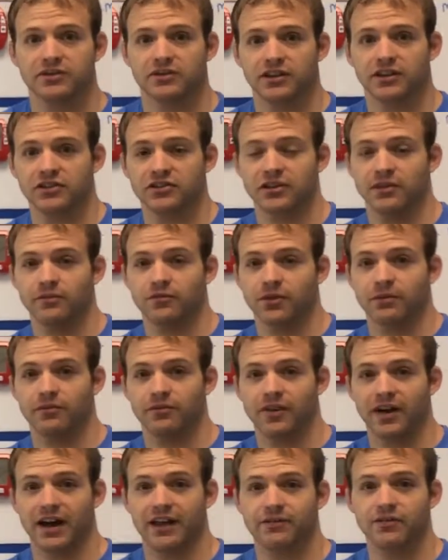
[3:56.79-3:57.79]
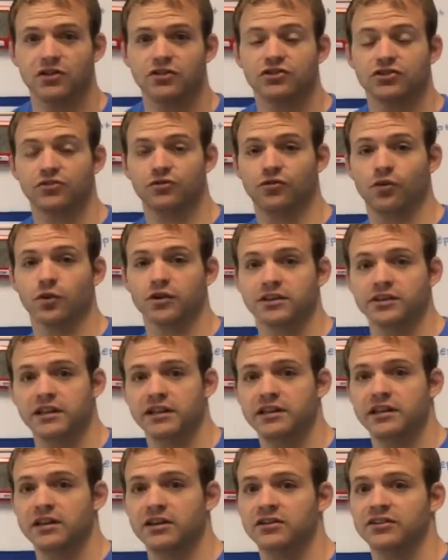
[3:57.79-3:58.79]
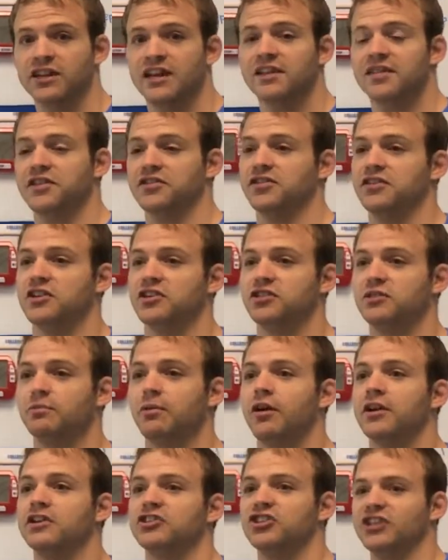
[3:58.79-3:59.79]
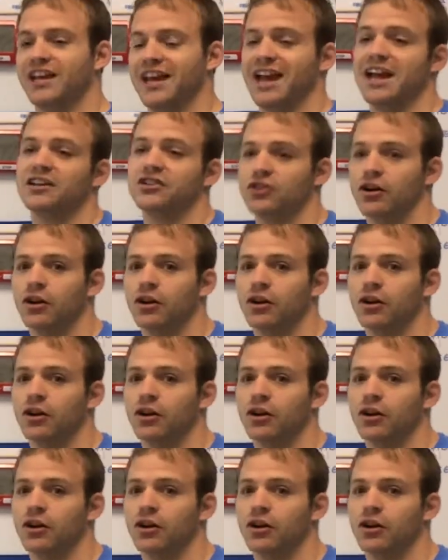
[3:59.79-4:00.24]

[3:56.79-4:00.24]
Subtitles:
citizen from 5 years to 14 years. The sedition part is you can't